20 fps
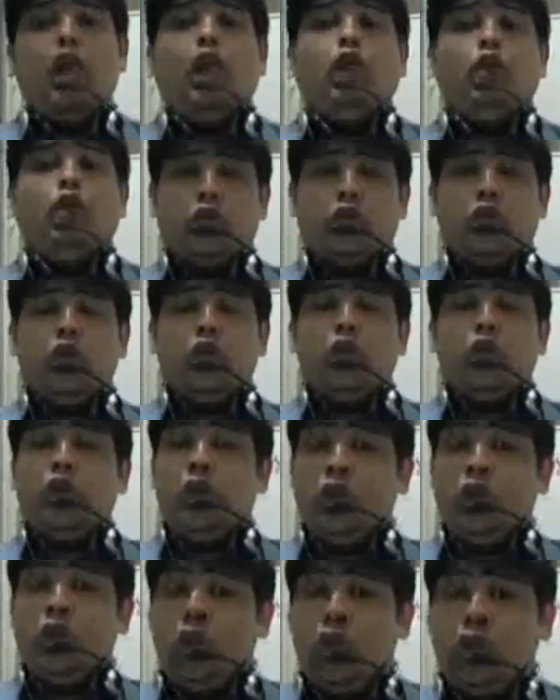You should
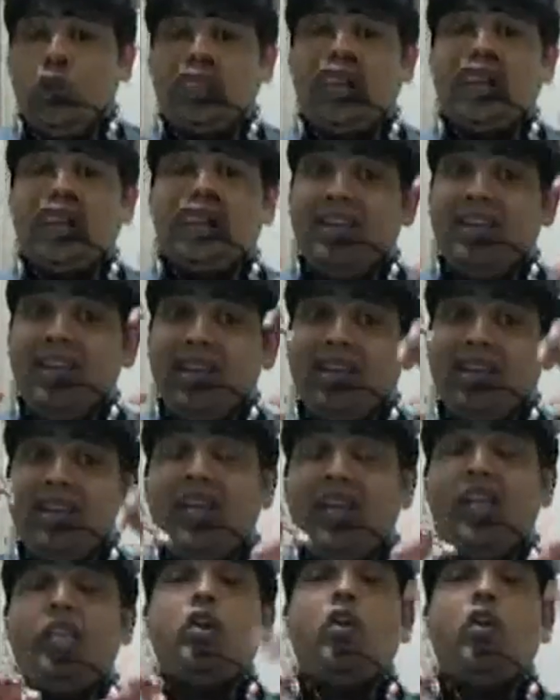know the
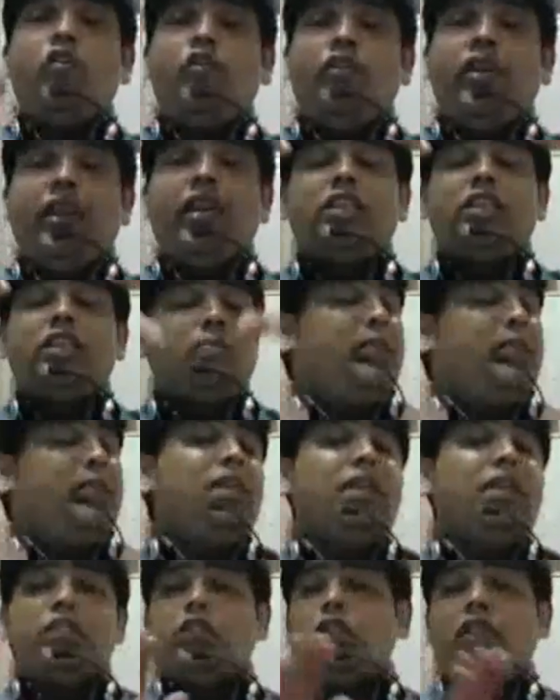details of various
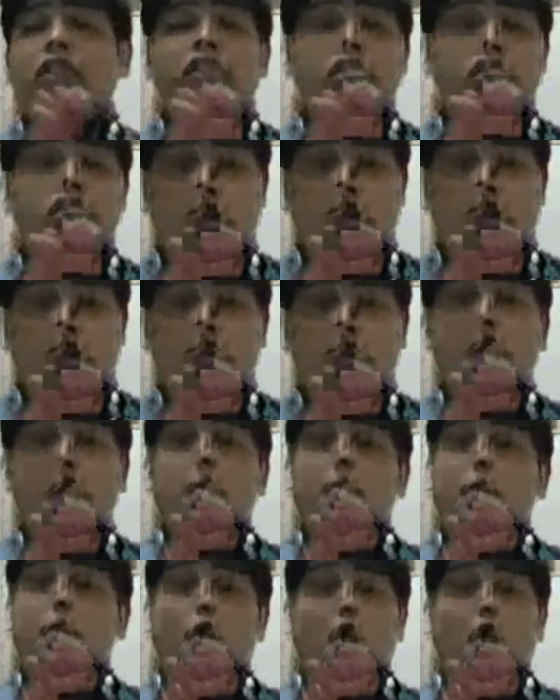methods. That's all,
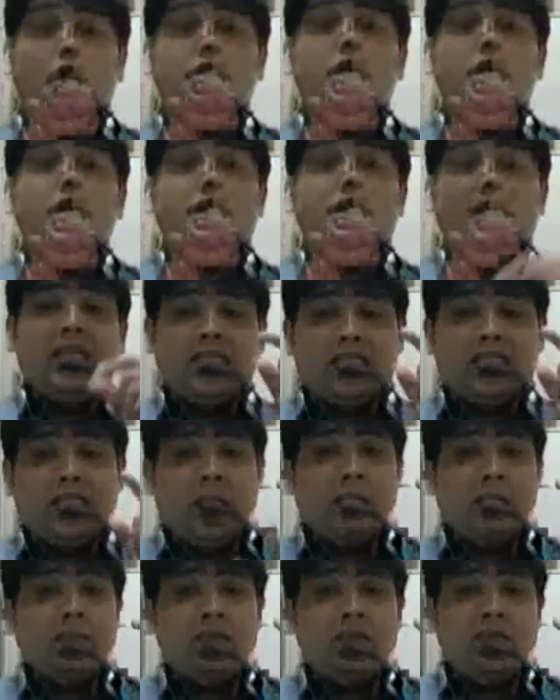because the
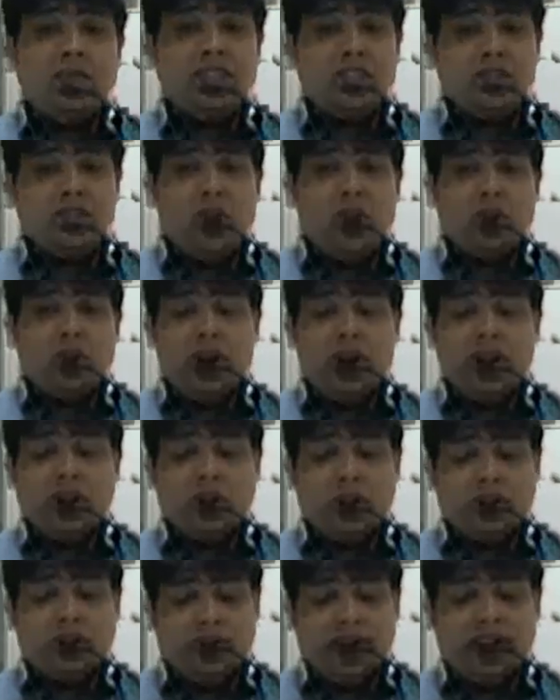sums which they are
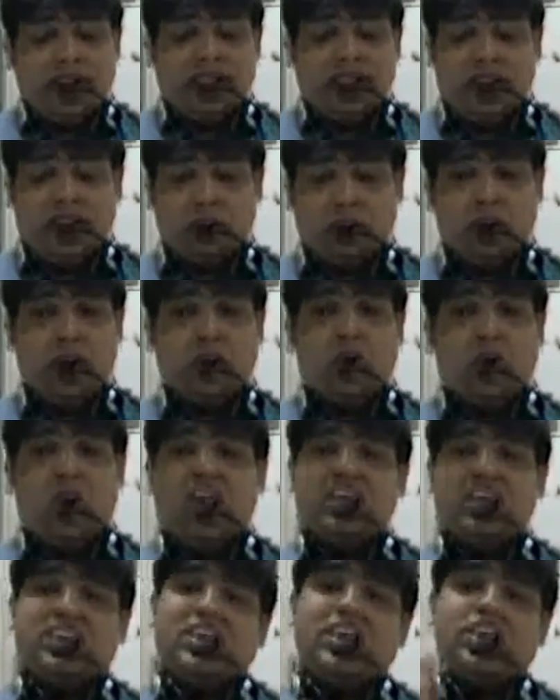going to
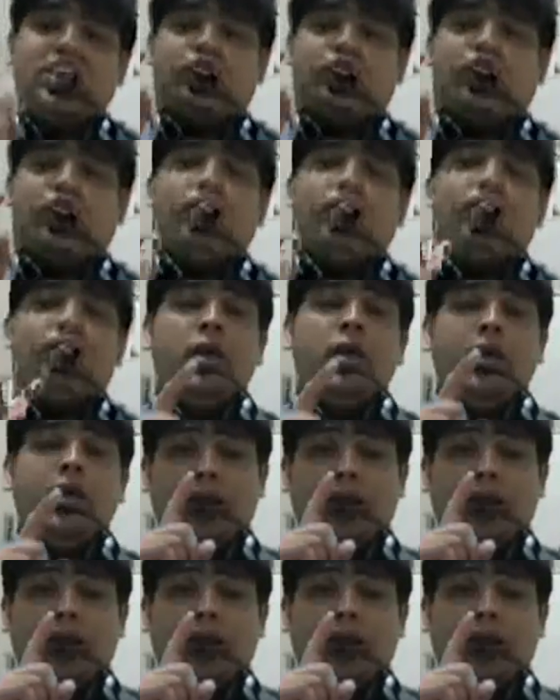ask is from